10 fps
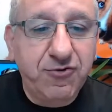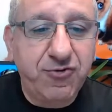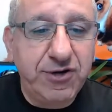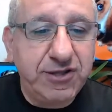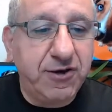
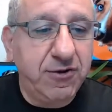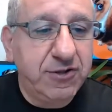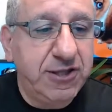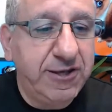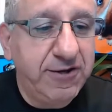Critical
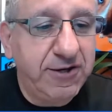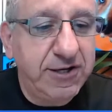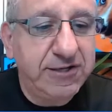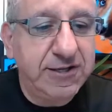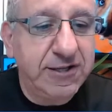Thinker
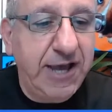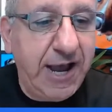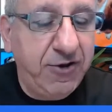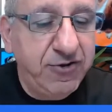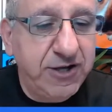is in the
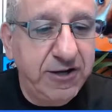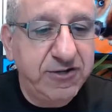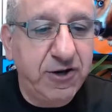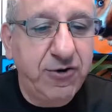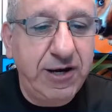house. Hi,
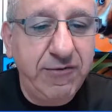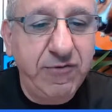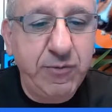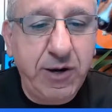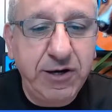Sara and
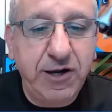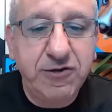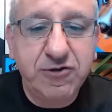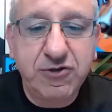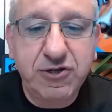everyone.
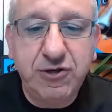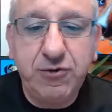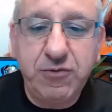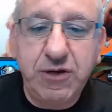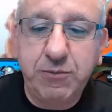Nice to see
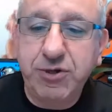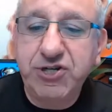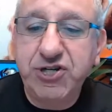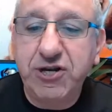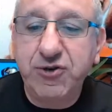you. We
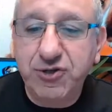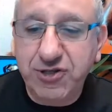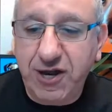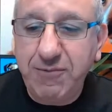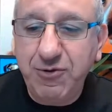appreciate your
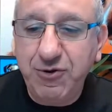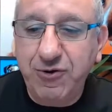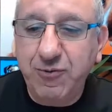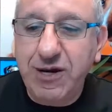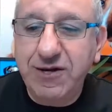time.
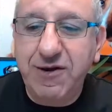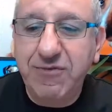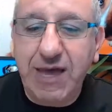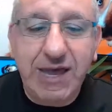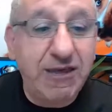You're welcome.
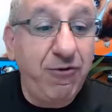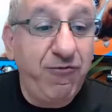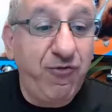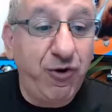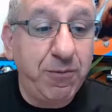Thank you
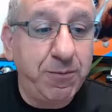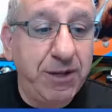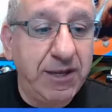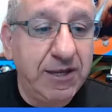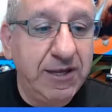for
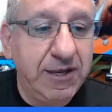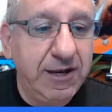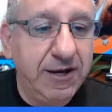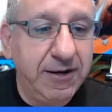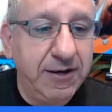being
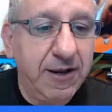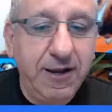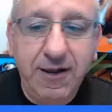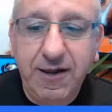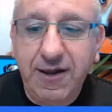here.
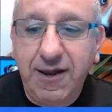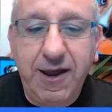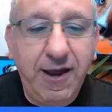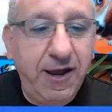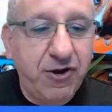
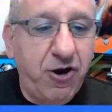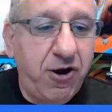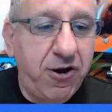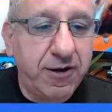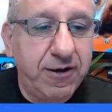
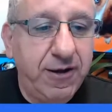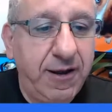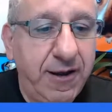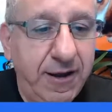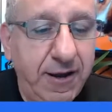Carl,
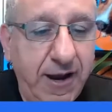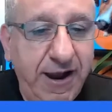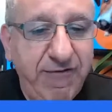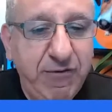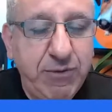I
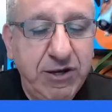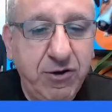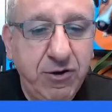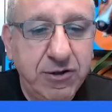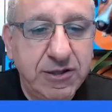have a
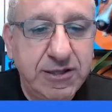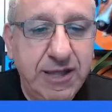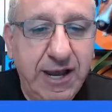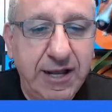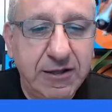beagle
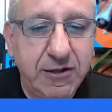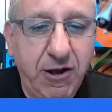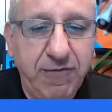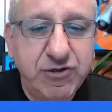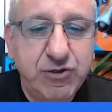that
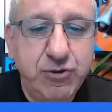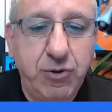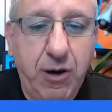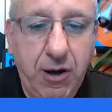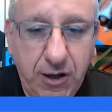loves to
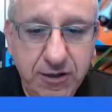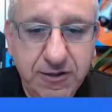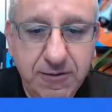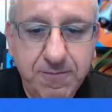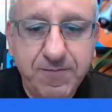
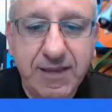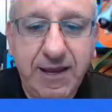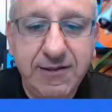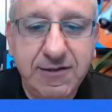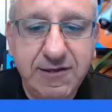hunt,
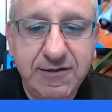and